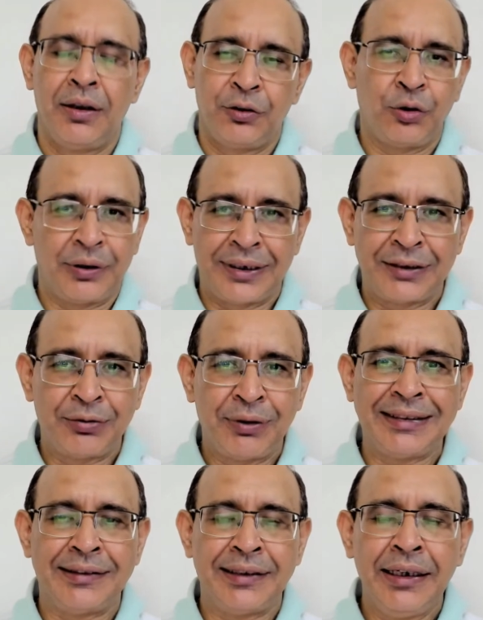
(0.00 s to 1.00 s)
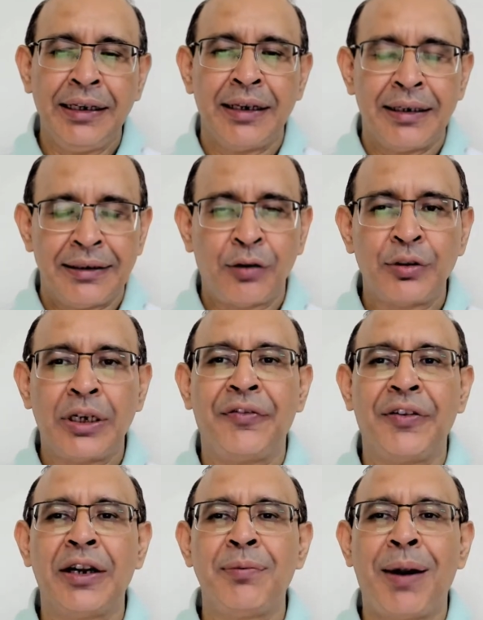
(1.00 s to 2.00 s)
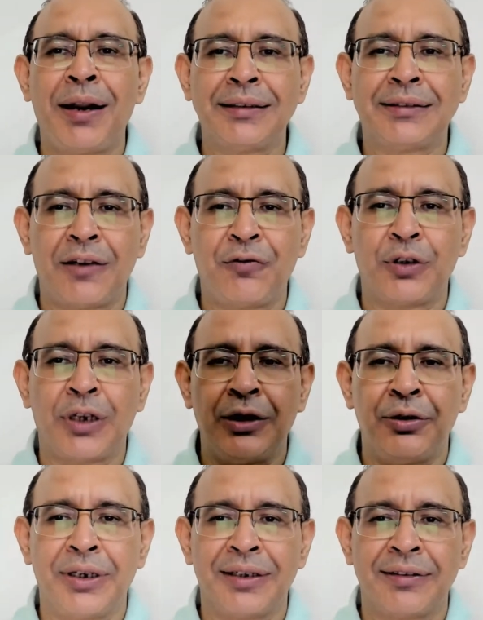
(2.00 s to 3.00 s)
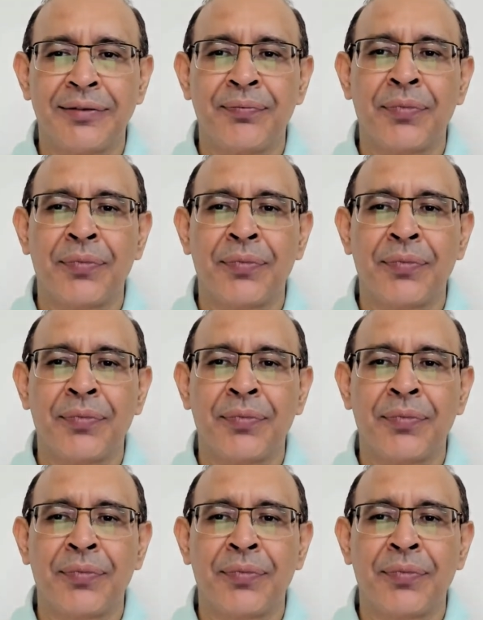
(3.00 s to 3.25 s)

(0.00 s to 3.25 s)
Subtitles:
So this was easy. Now the difficult part is sulfonylureas.